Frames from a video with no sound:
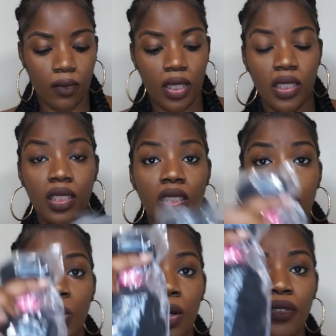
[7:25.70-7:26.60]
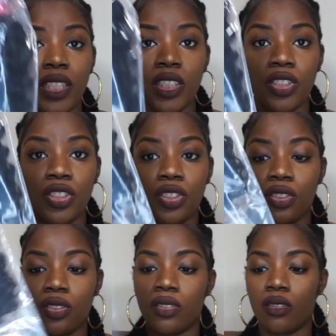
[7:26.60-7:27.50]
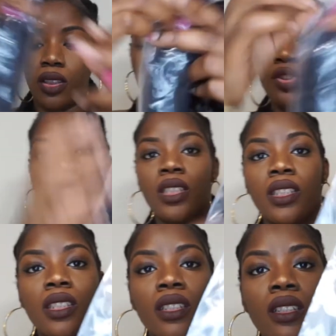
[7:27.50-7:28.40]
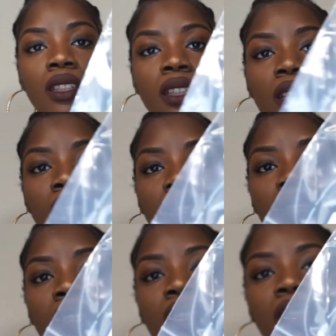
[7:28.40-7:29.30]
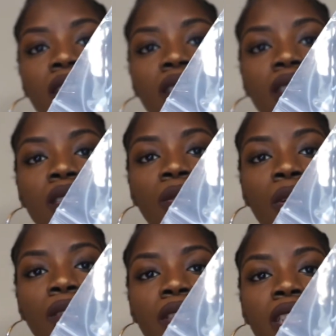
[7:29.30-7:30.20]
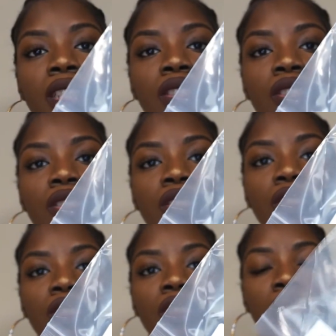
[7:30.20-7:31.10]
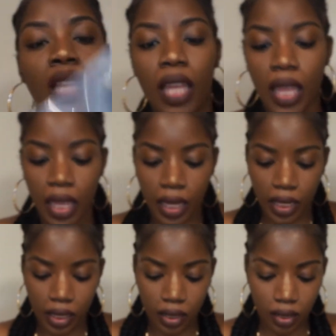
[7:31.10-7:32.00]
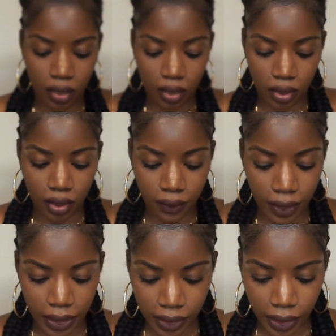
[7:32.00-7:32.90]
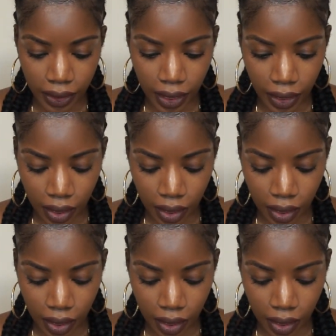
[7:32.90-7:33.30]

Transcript: this is the 12 inch and you can see this is the 12 inch and I take that